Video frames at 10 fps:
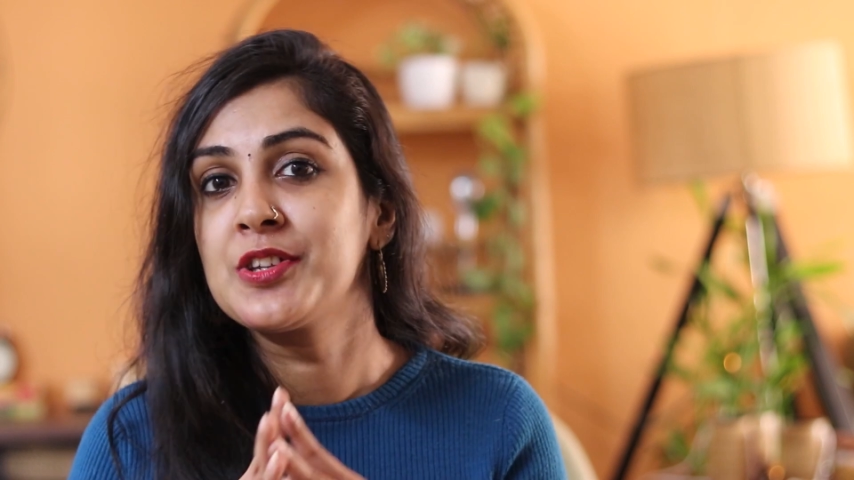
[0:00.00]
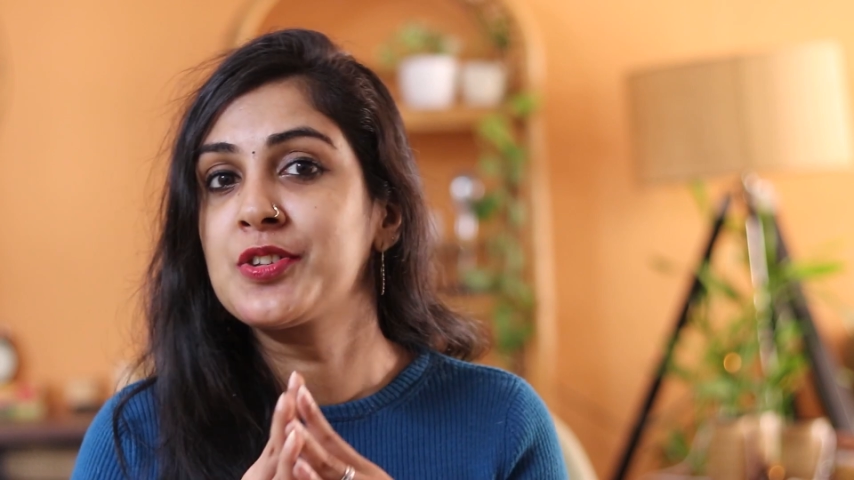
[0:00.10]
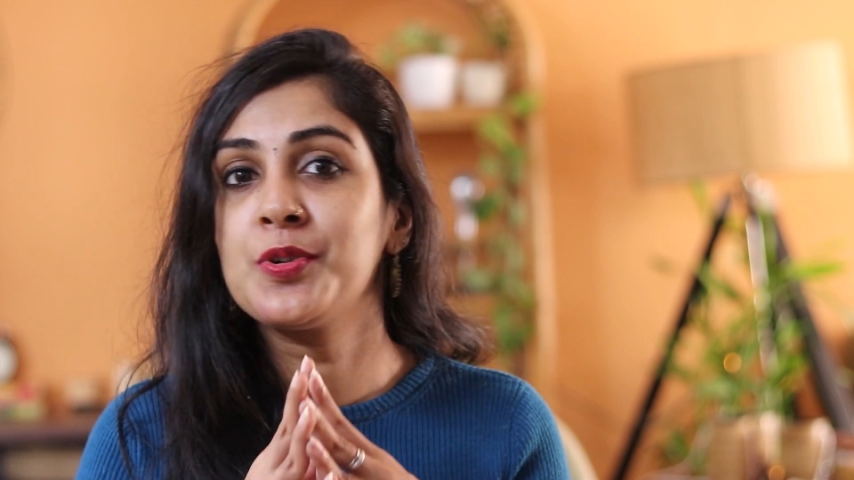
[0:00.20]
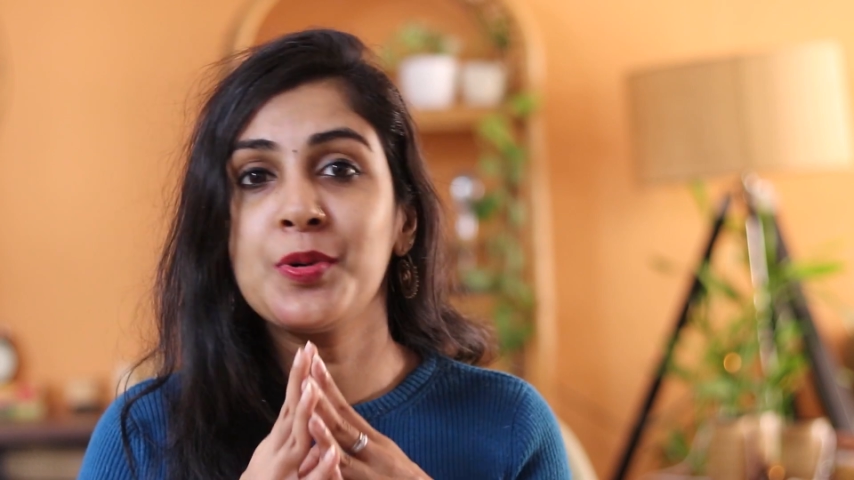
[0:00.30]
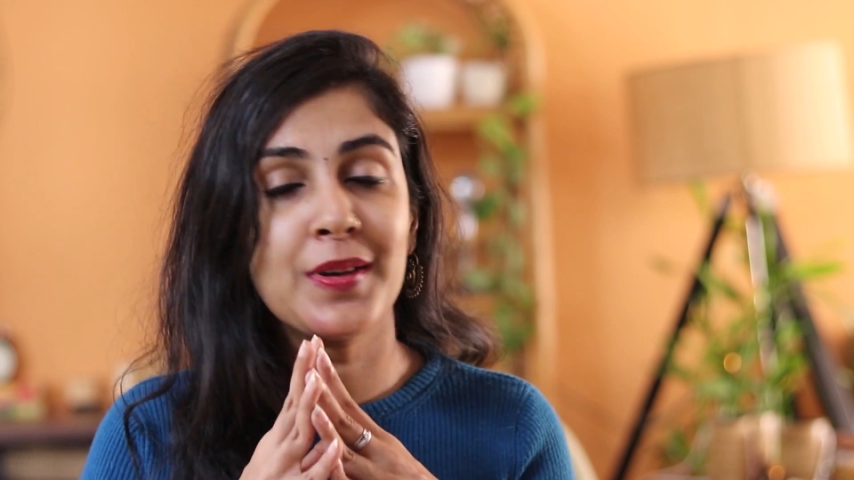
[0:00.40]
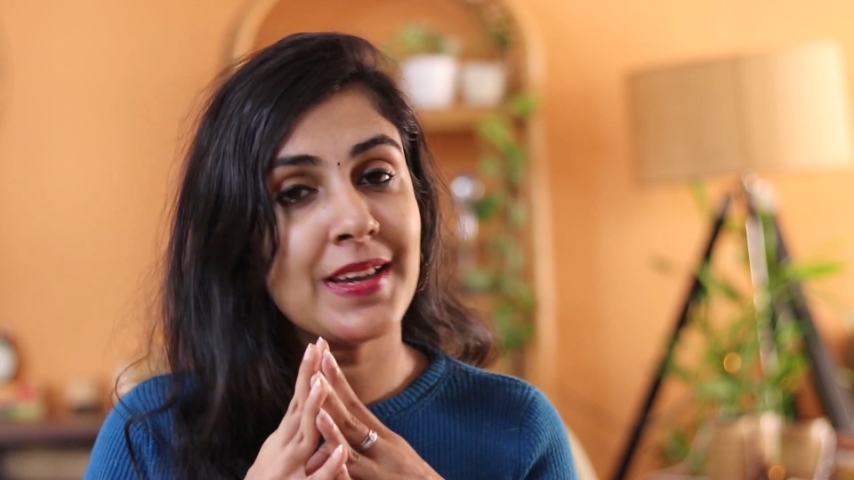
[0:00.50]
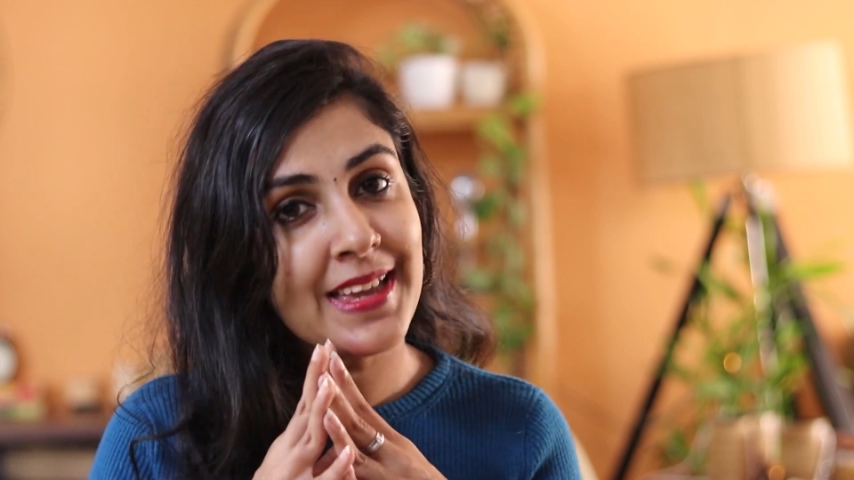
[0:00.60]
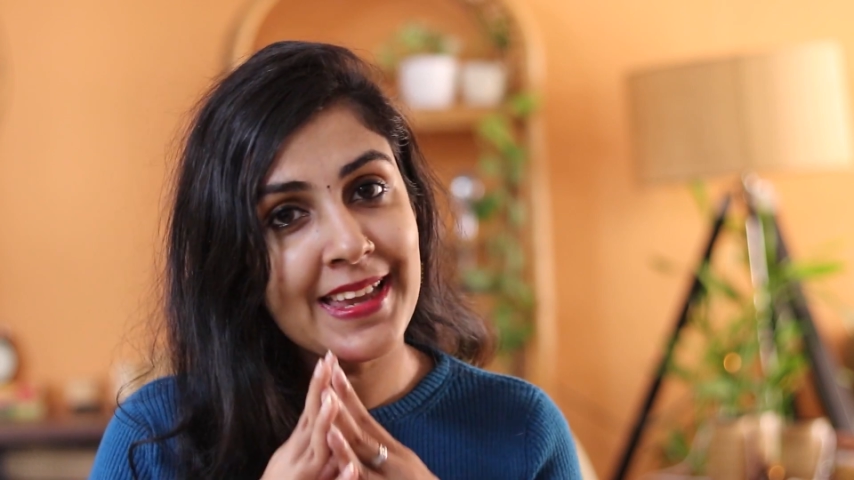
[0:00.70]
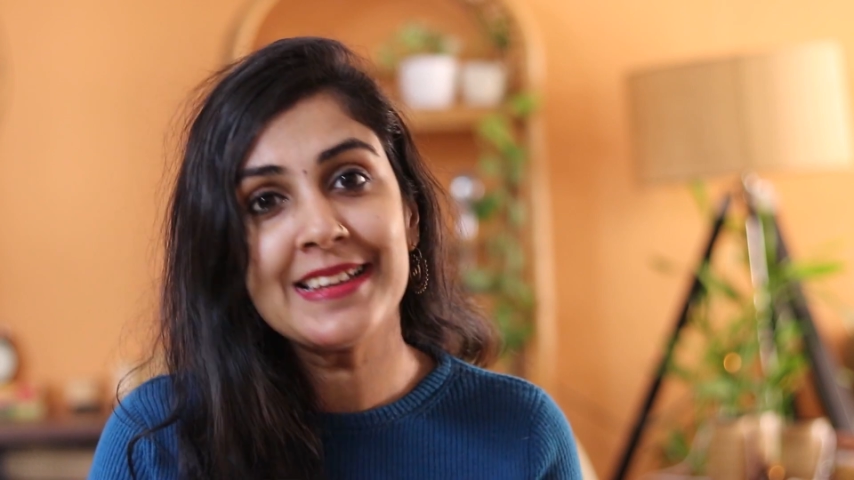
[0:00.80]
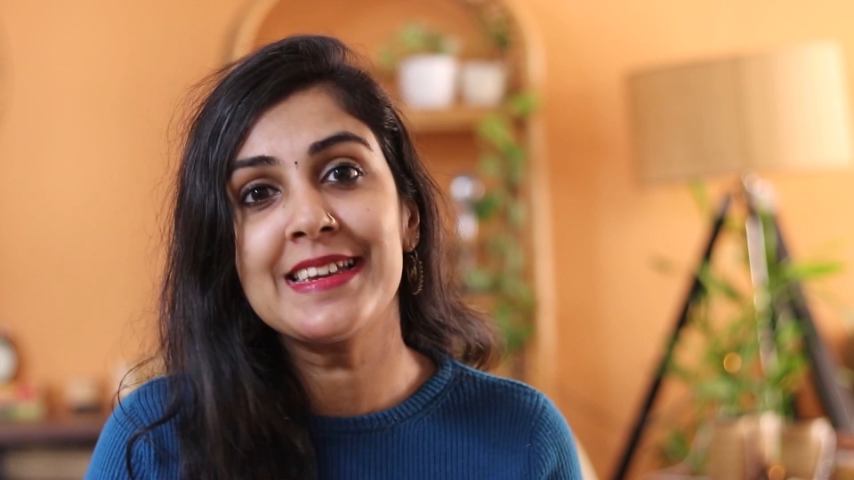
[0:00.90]

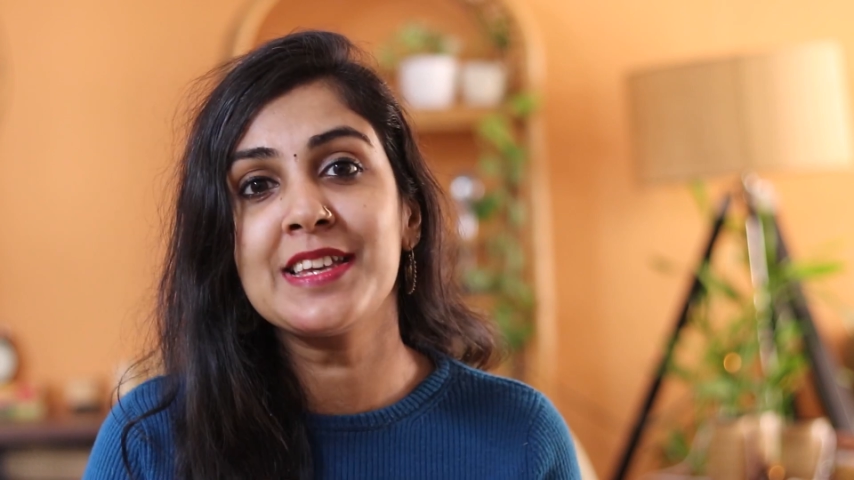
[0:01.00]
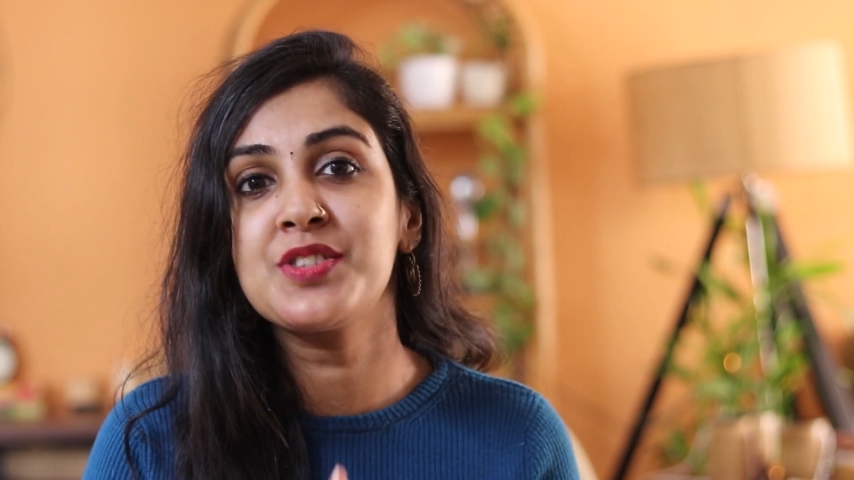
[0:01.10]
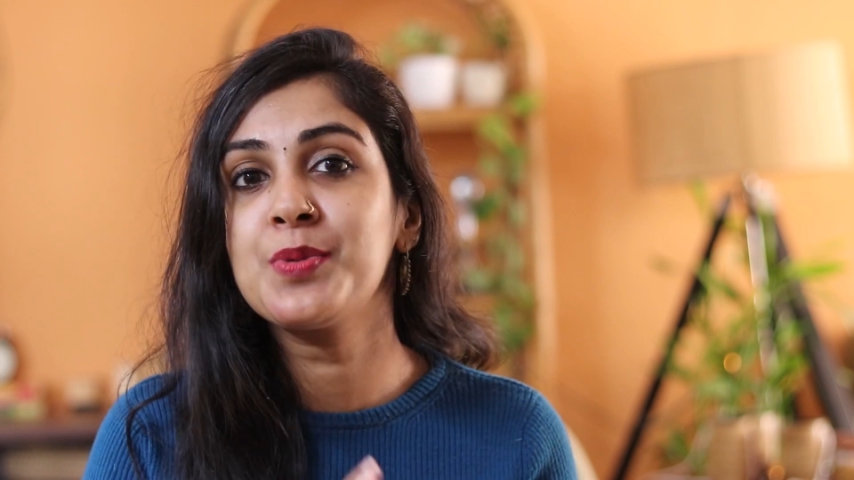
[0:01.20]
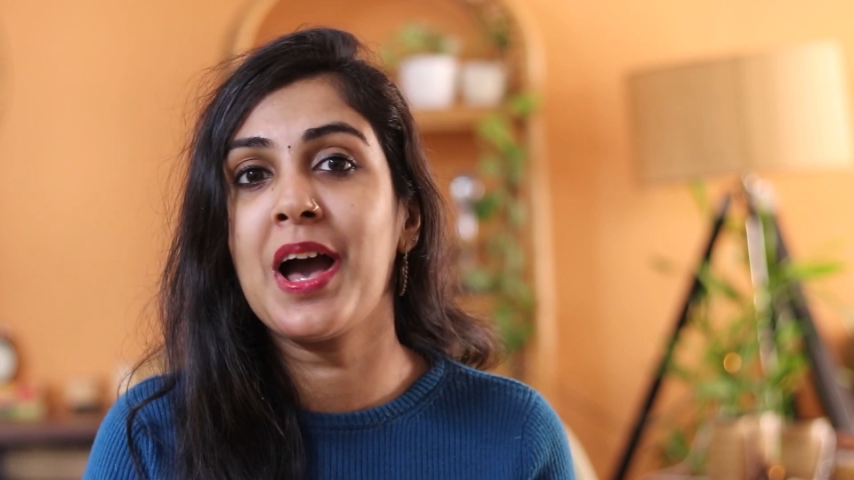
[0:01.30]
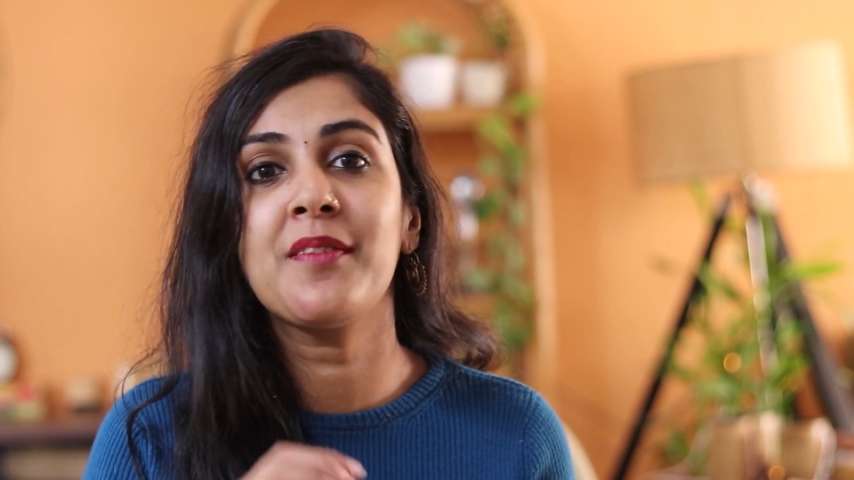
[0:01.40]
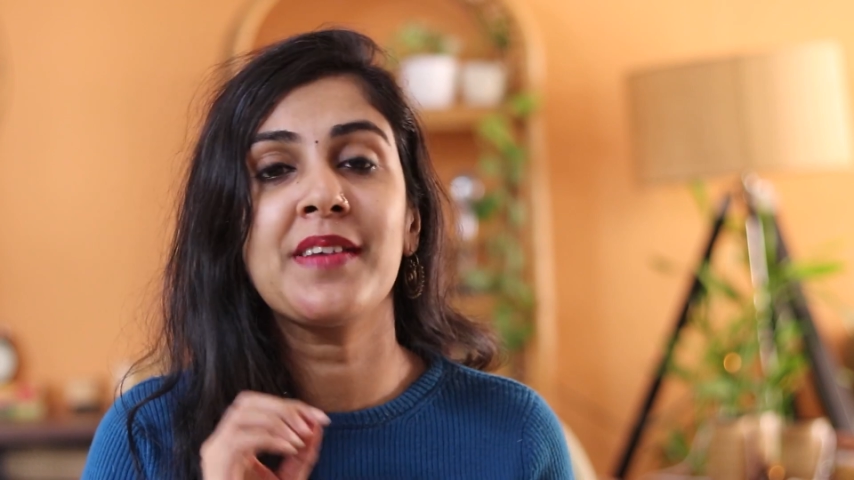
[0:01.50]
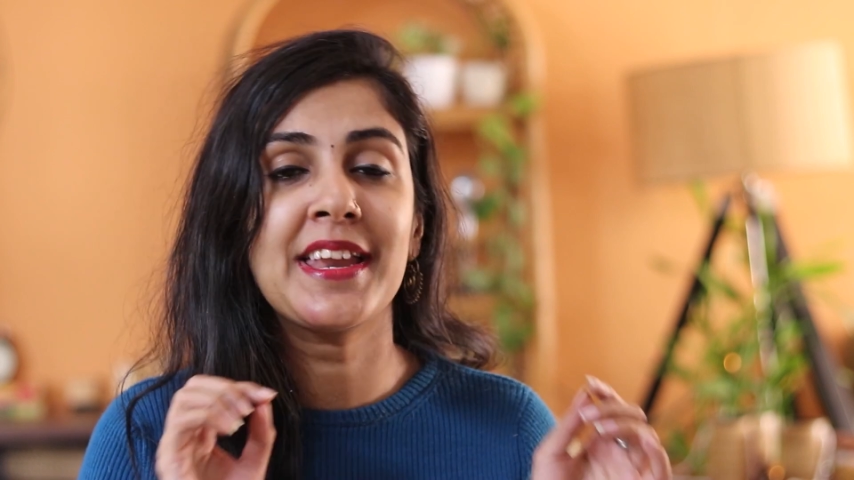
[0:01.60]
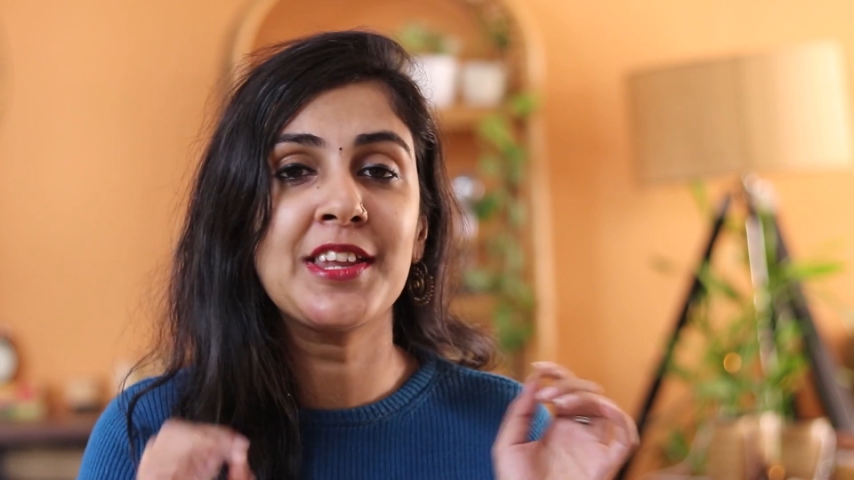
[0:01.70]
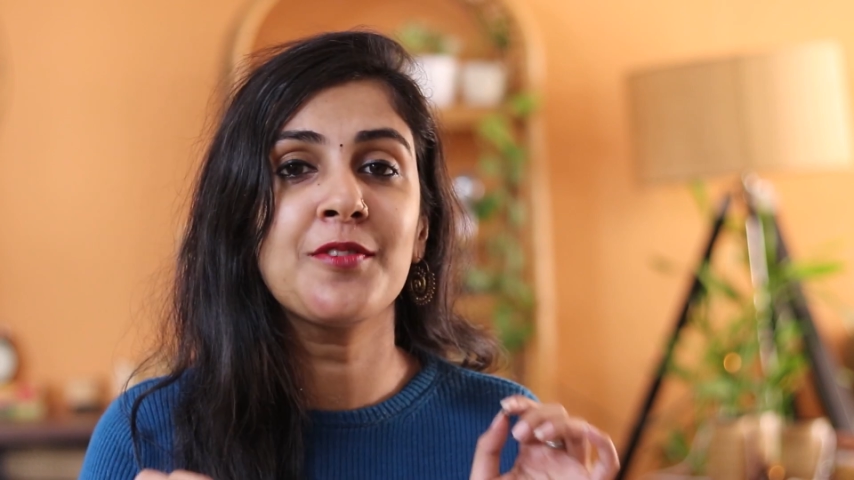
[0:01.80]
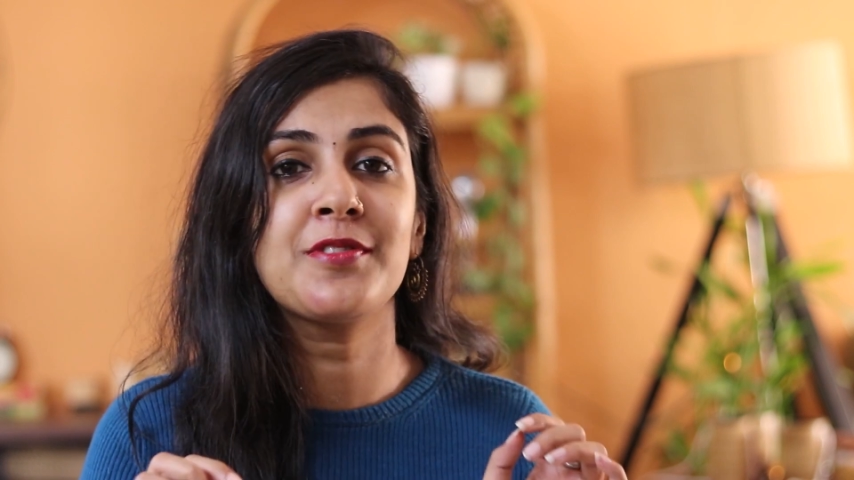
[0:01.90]
So in case you have
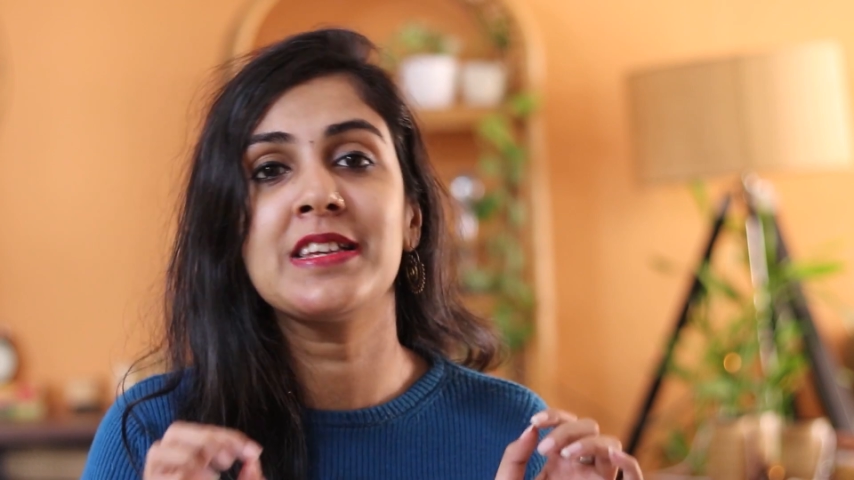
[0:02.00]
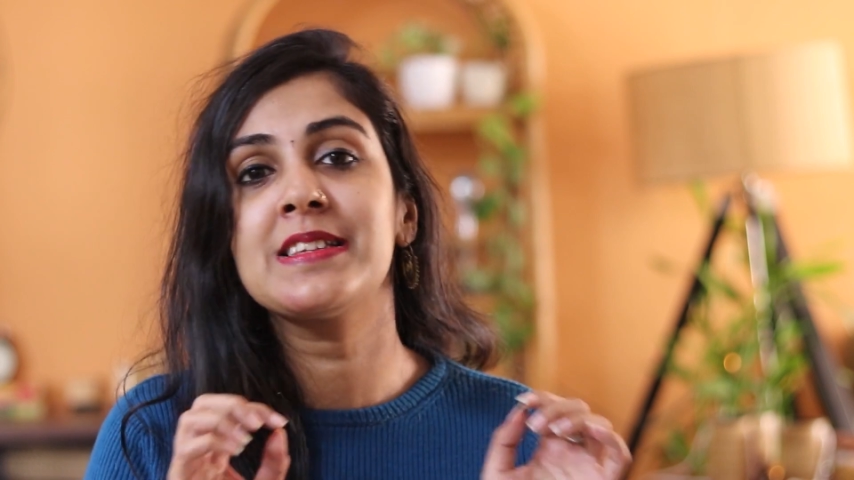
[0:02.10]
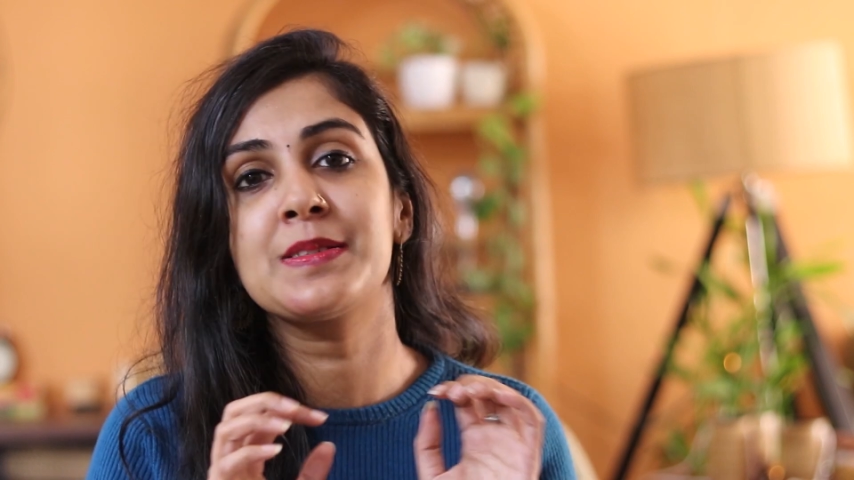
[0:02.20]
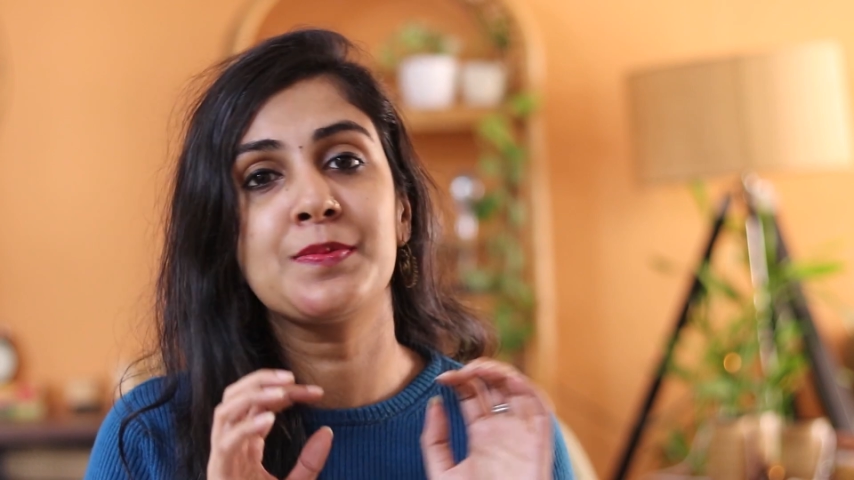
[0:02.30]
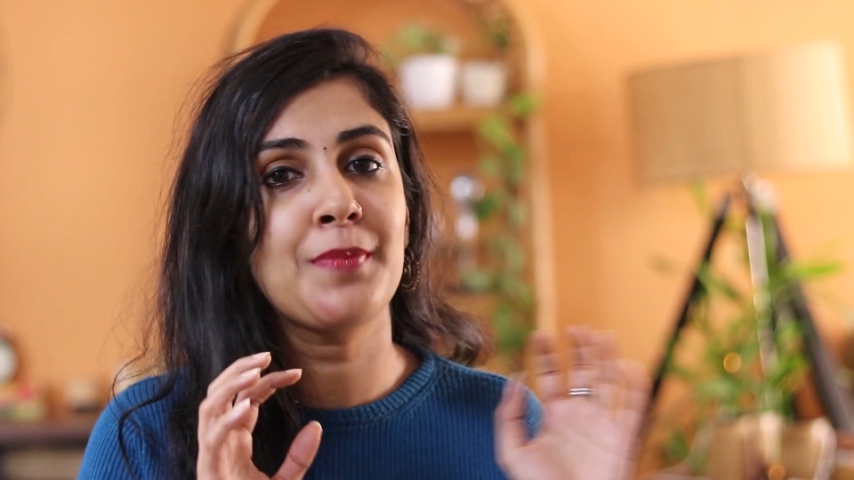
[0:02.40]
any of these